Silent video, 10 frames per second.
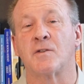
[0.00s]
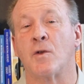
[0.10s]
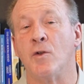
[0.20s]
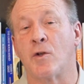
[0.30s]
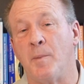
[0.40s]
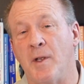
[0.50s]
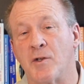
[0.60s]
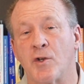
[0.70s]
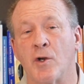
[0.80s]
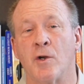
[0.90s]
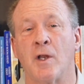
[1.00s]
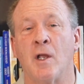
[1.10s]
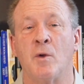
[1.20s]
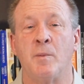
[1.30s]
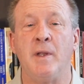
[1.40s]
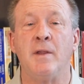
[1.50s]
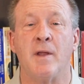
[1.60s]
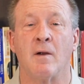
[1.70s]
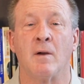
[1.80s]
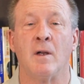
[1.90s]
so you could be assured it would be
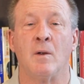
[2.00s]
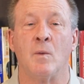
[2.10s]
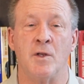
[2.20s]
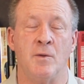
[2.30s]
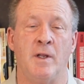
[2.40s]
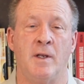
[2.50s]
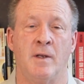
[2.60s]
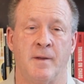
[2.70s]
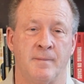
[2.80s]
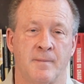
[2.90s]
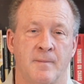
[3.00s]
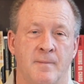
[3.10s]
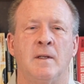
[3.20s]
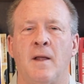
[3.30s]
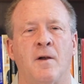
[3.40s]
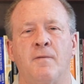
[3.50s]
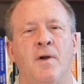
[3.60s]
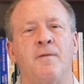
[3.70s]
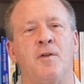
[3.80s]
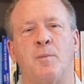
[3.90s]
there when you needed it. Now, there are
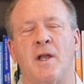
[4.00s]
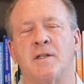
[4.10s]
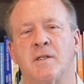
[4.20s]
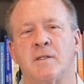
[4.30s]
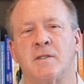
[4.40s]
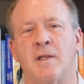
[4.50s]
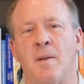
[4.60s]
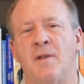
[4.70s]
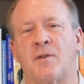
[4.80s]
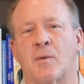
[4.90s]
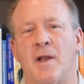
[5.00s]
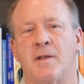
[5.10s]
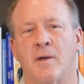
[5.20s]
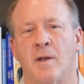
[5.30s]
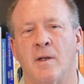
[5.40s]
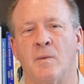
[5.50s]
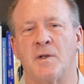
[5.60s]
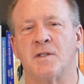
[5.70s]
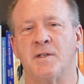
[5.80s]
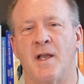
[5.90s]
very few places that meet the criteria
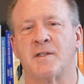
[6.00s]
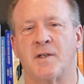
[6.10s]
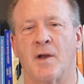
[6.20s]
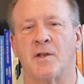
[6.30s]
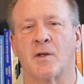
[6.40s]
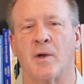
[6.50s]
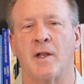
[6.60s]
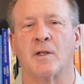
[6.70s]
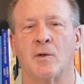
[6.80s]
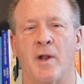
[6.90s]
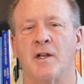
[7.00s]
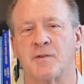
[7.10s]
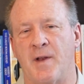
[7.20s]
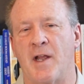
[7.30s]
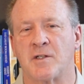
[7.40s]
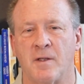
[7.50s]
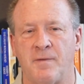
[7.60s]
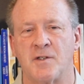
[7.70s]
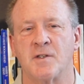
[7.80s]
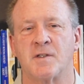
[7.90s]
which is necessary to create the greatest financial
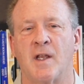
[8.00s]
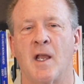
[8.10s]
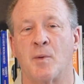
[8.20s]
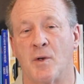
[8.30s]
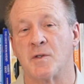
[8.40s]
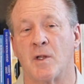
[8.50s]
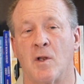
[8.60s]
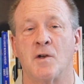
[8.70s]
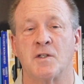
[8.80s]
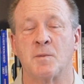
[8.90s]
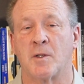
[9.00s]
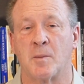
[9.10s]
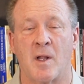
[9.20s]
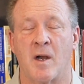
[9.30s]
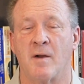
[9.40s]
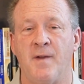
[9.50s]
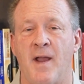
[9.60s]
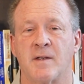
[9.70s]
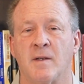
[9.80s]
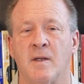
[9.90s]
efficiency and produce the largest multiplier
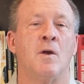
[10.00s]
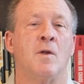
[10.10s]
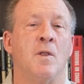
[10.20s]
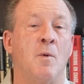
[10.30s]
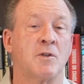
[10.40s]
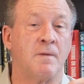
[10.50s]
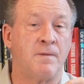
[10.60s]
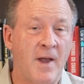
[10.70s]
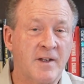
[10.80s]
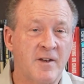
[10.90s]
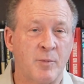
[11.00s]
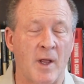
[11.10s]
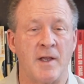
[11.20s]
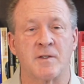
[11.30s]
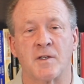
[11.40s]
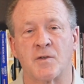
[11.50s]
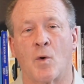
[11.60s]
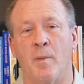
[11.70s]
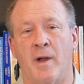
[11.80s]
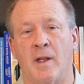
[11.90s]
effect. The most effective place to
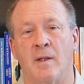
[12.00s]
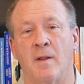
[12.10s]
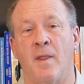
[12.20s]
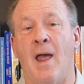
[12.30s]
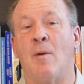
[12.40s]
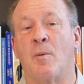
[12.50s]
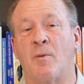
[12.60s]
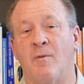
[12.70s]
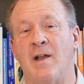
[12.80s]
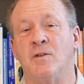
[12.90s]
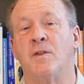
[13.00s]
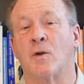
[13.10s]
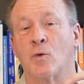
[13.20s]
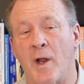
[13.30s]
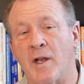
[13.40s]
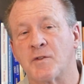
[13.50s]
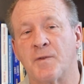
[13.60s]
store money that will provide you the greatest